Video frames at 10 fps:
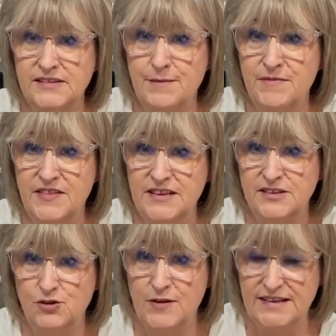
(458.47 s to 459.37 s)
some of this
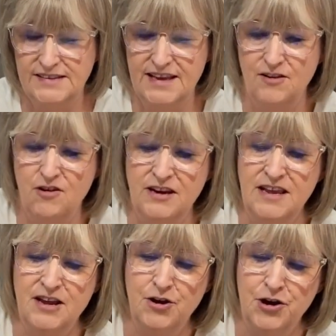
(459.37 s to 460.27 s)
dressing on
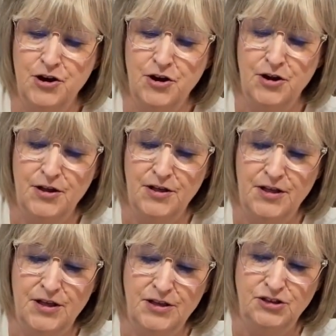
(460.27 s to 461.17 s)
here,
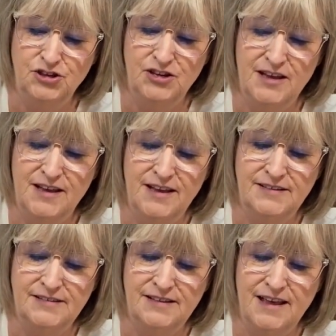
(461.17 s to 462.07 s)

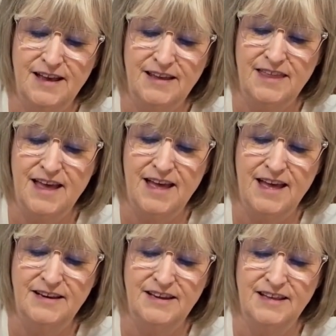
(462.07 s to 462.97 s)
just like
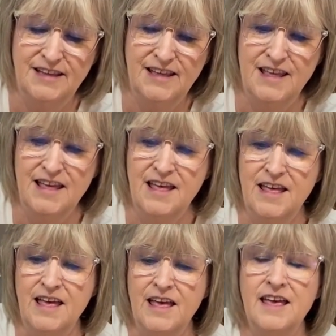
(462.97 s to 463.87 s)
that.
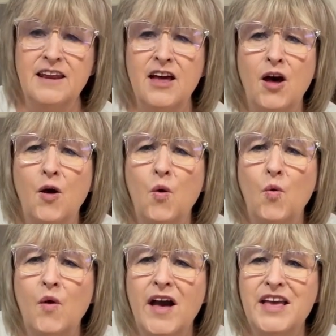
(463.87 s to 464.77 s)
And
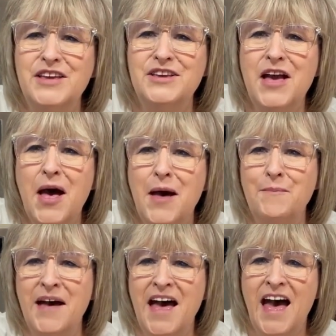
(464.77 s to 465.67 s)
oh,
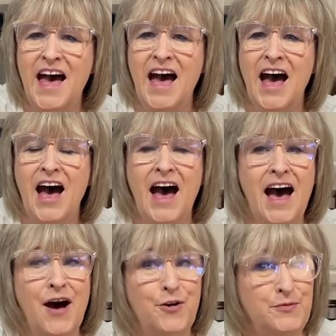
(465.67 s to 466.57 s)
yum.
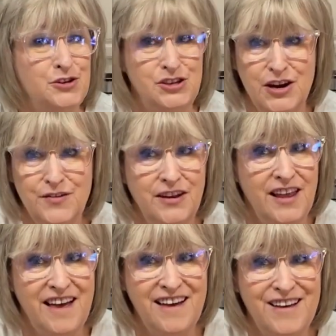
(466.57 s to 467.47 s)
I hope you share the
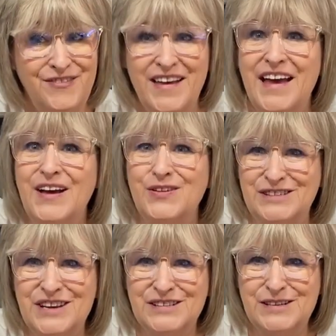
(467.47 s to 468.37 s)
love and go
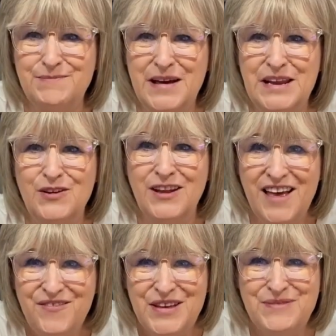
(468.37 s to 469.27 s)
tell somebody you
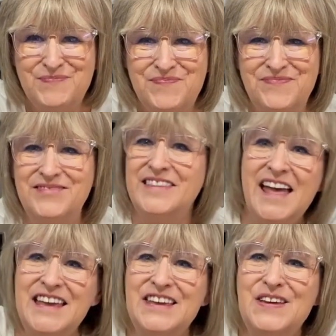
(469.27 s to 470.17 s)
love them.
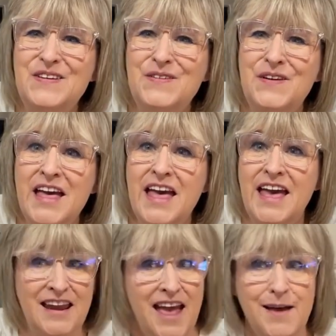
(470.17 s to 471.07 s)
Thank you,
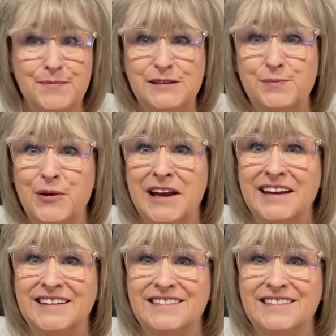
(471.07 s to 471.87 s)
and happy spring.